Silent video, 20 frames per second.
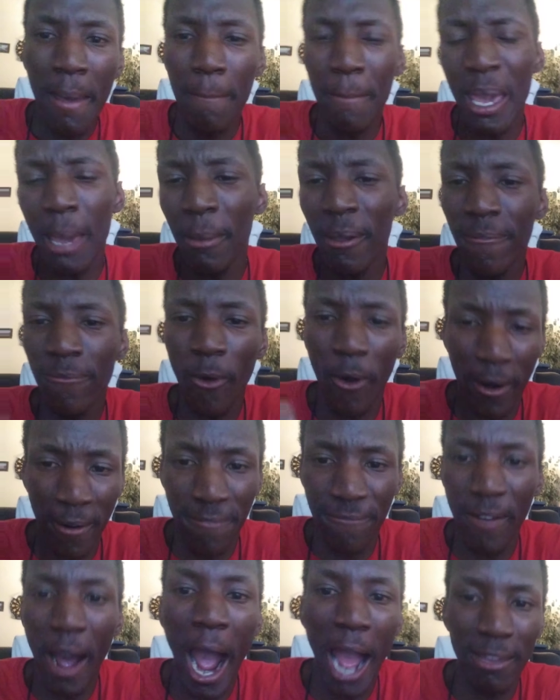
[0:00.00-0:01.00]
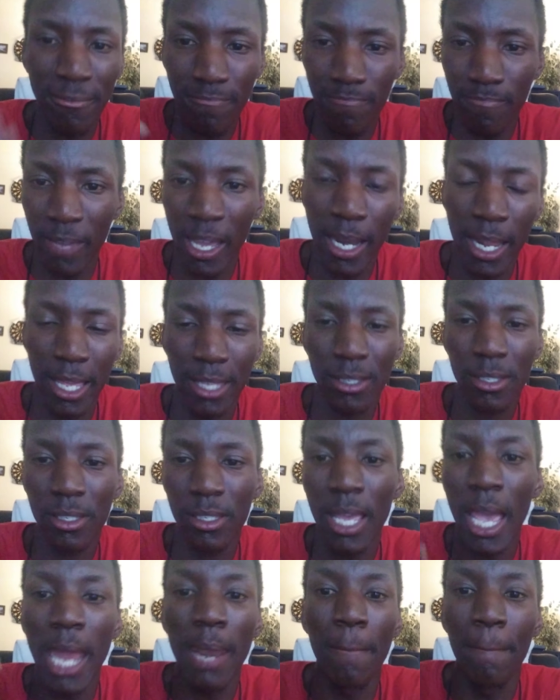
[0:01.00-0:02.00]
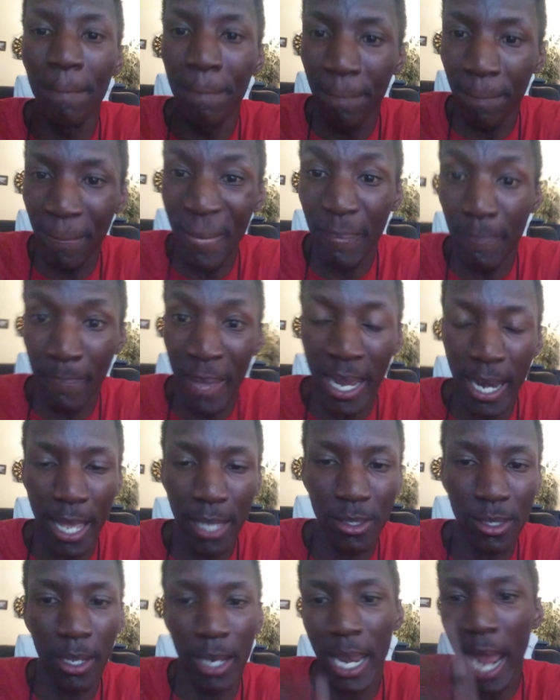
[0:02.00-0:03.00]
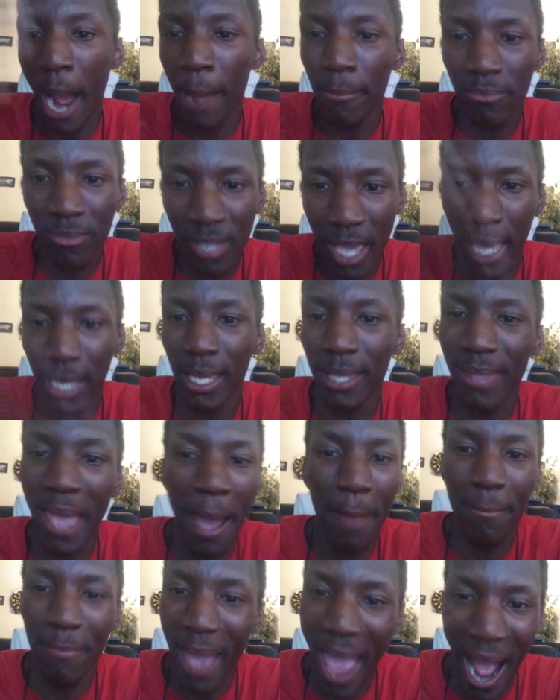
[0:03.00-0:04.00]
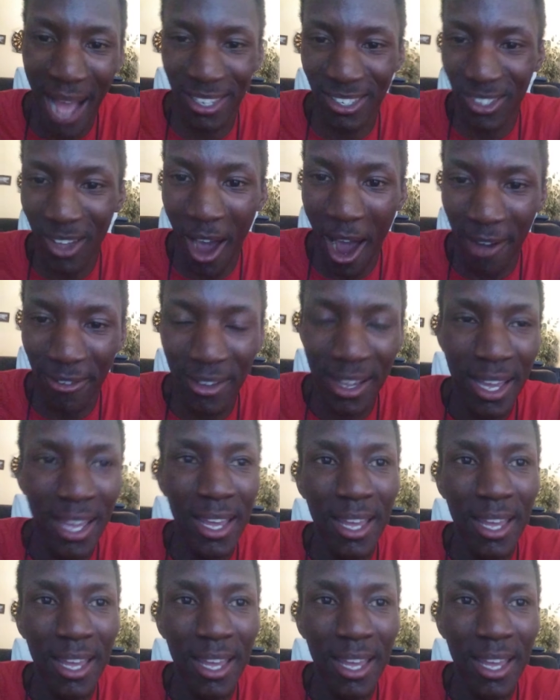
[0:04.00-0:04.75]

maybe for five minutes, 10 minutes, and then I'm taking that mask off.